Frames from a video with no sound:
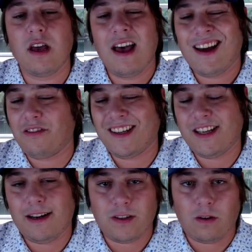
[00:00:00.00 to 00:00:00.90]
I don't think you
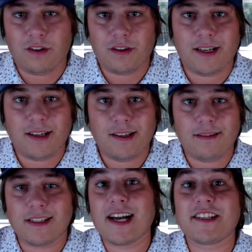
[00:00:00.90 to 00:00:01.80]
have to overthink it.
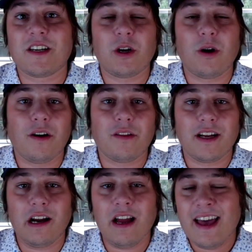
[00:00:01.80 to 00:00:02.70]
This guy's going to go out there,